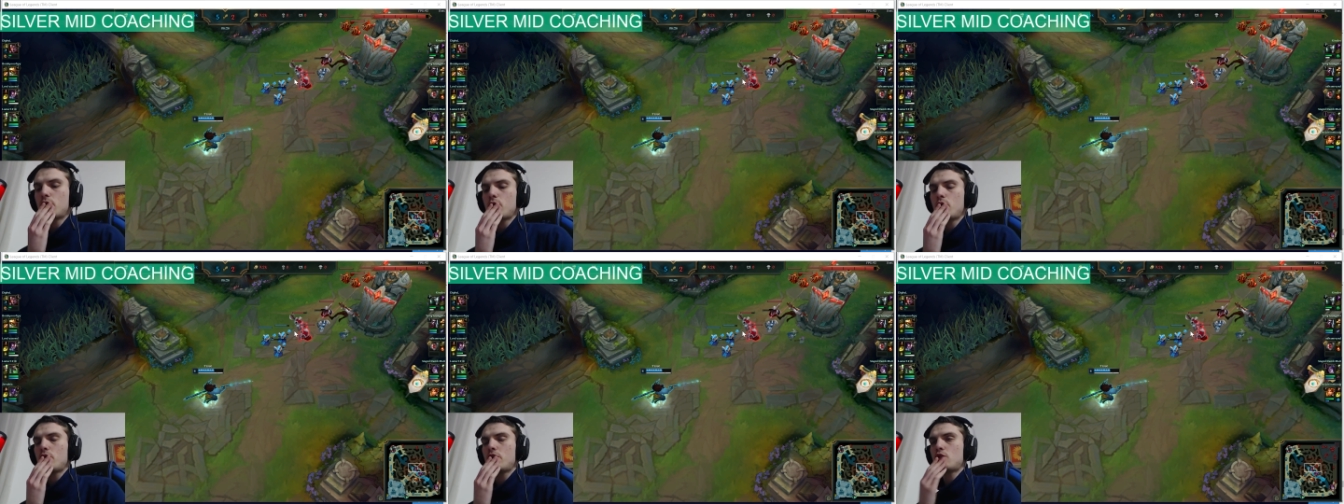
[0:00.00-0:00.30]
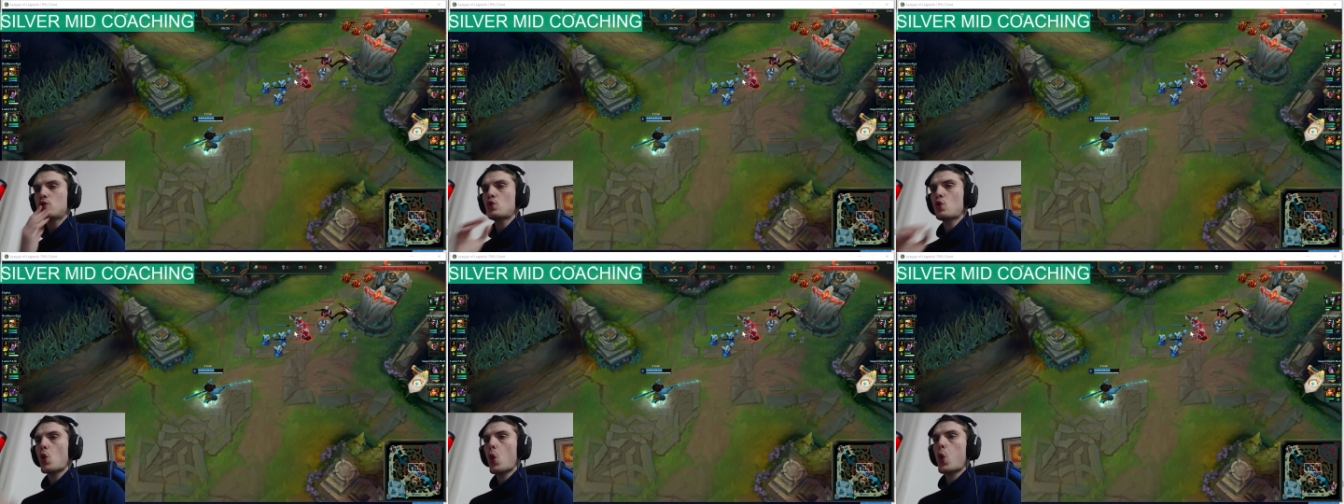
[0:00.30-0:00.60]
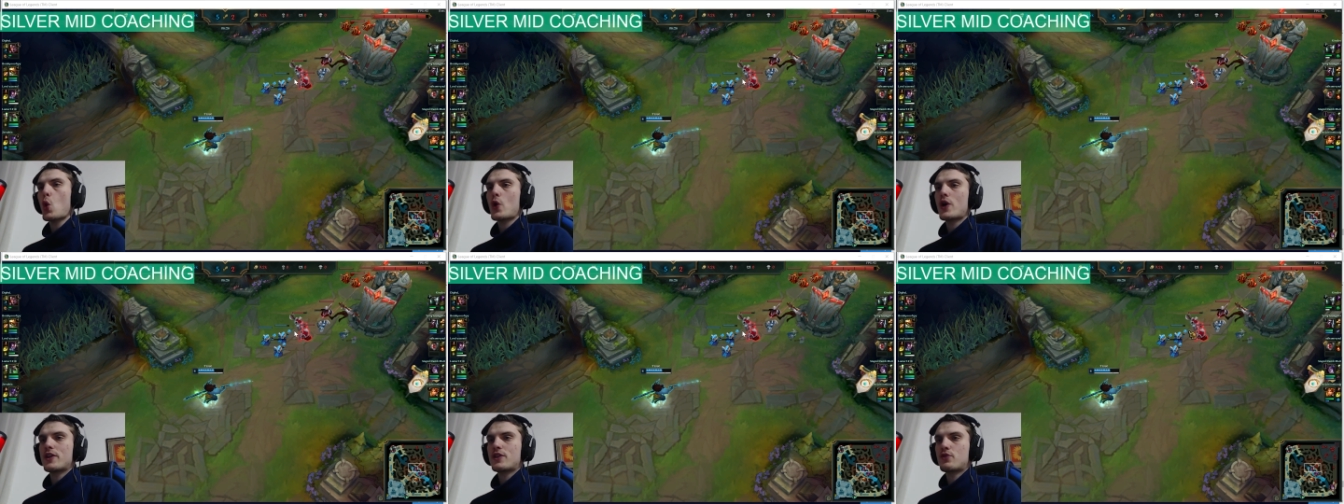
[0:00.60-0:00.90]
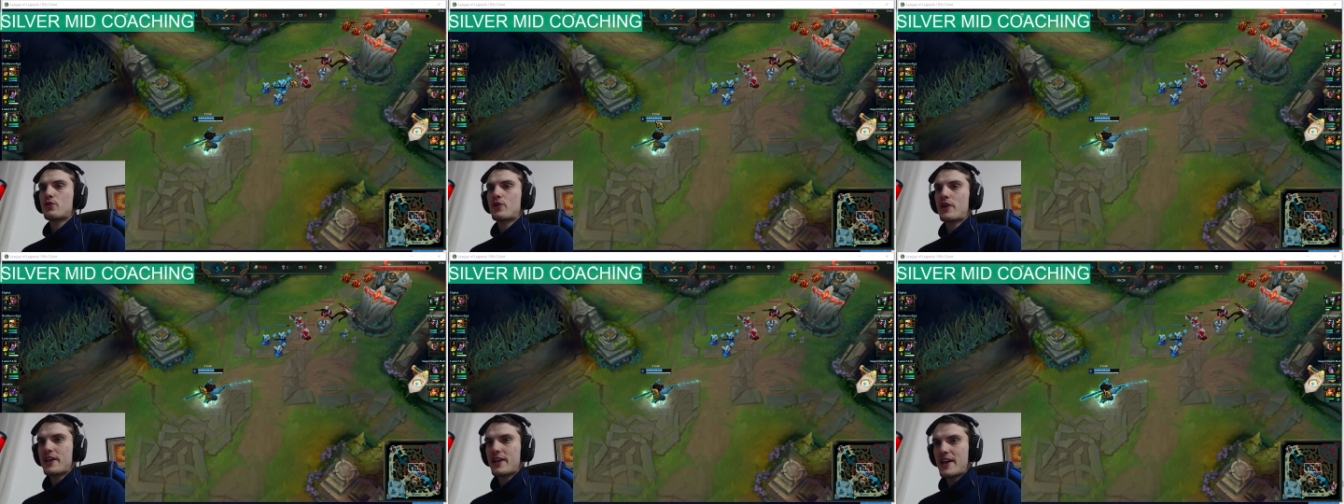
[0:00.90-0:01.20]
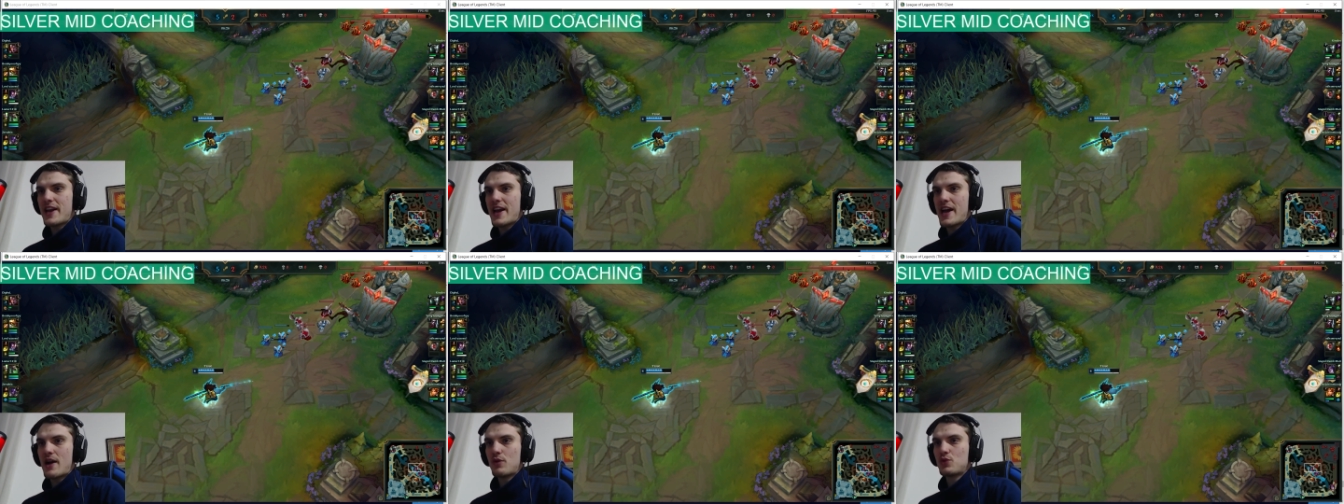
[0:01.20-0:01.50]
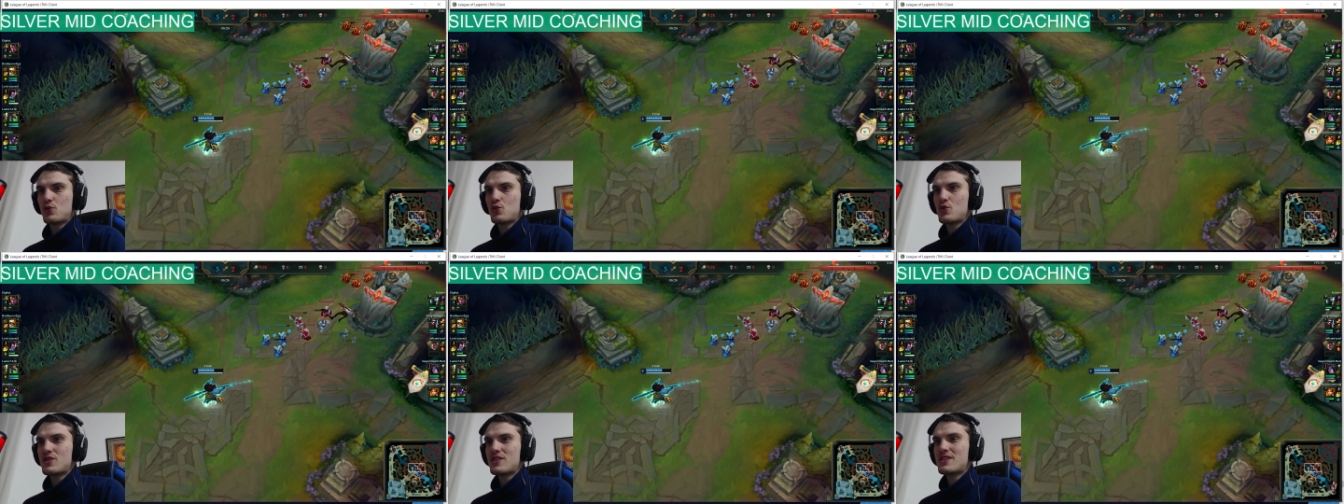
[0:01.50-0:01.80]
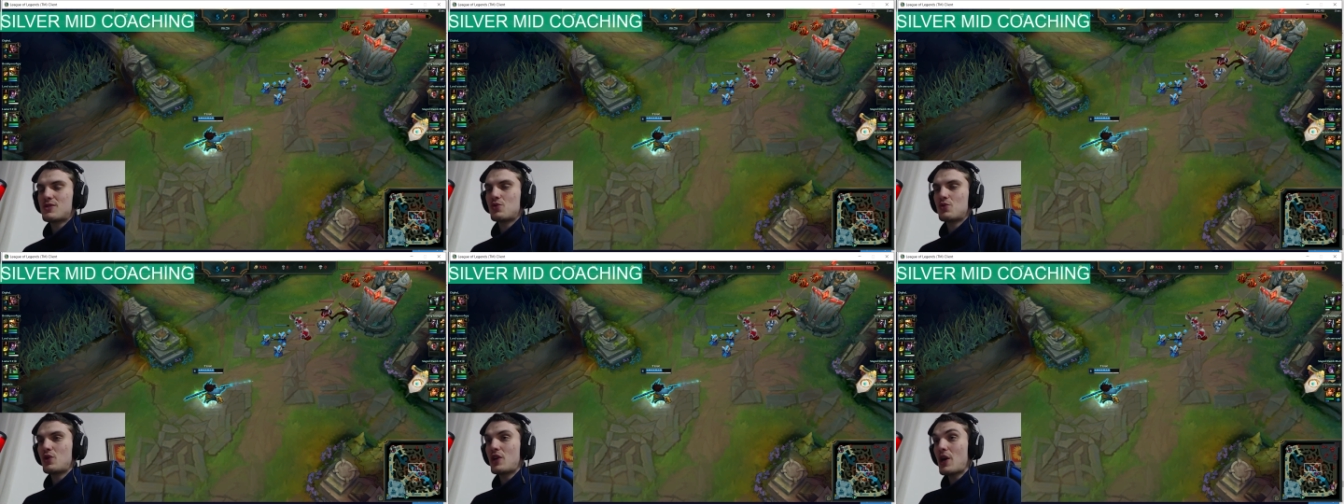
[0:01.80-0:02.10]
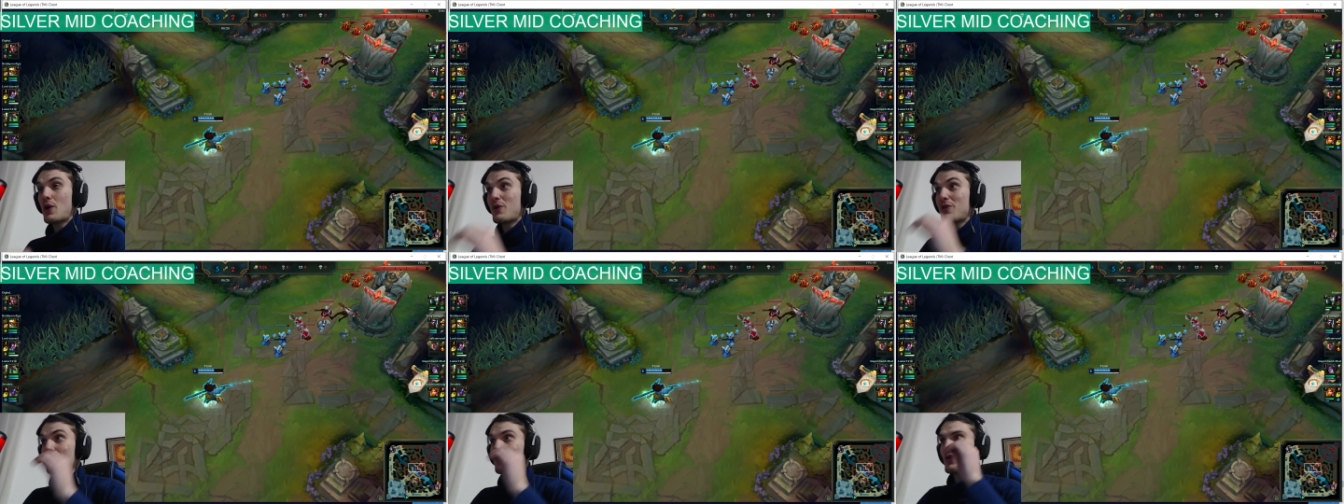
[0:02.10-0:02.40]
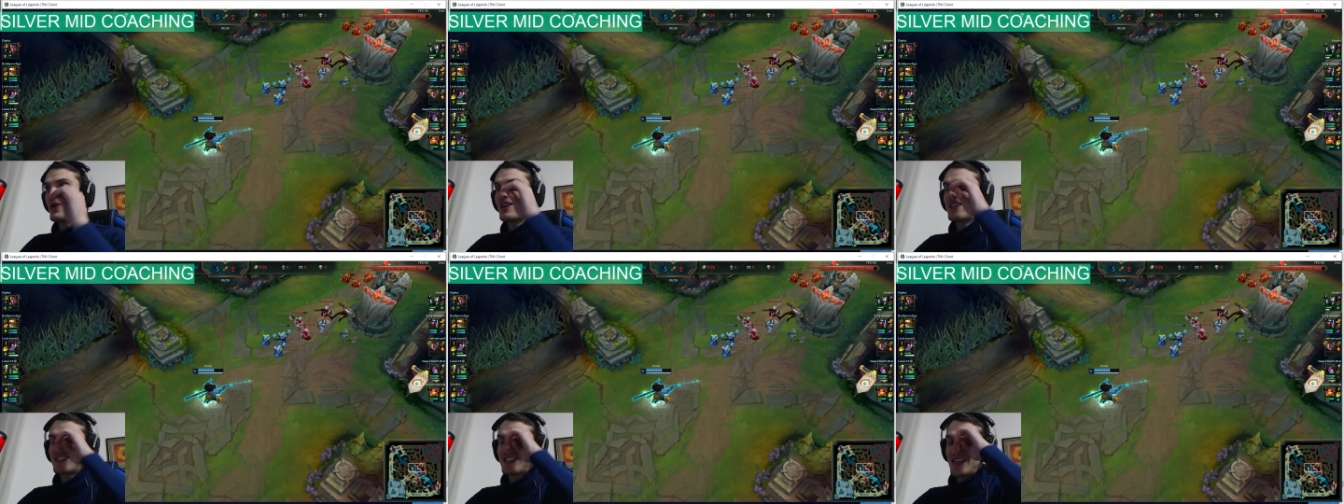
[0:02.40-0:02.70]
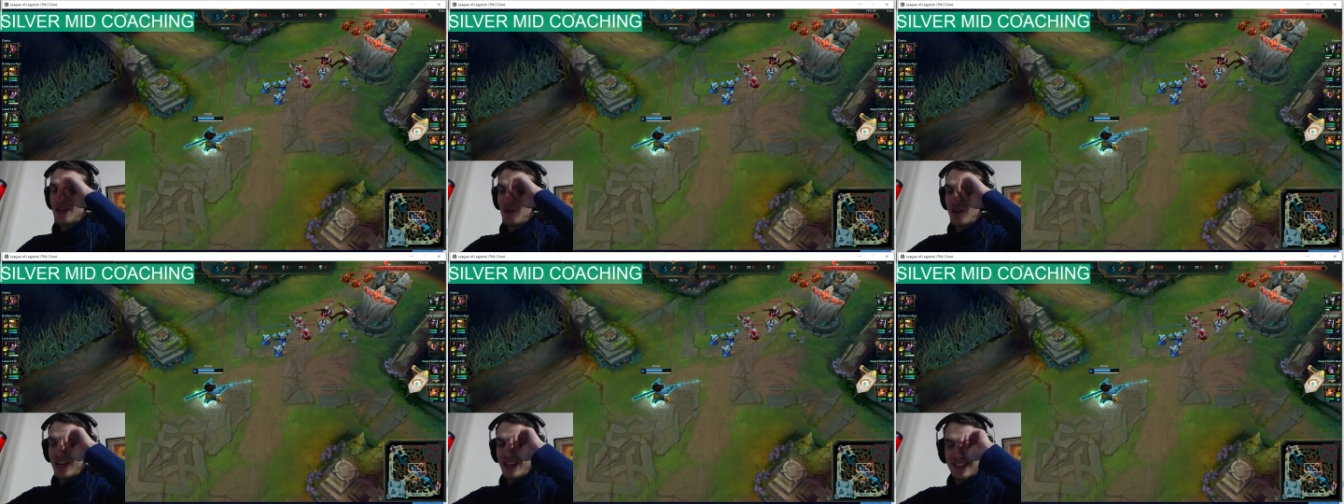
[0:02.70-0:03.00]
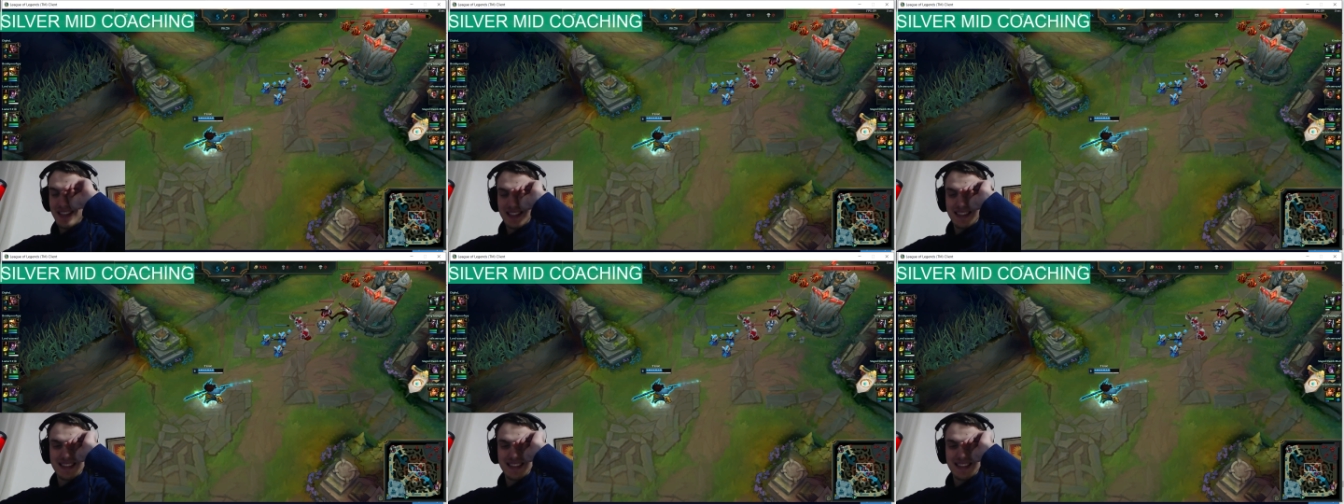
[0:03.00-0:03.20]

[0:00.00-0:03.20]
do you need to look at right now to, to know if you wanna stay or not?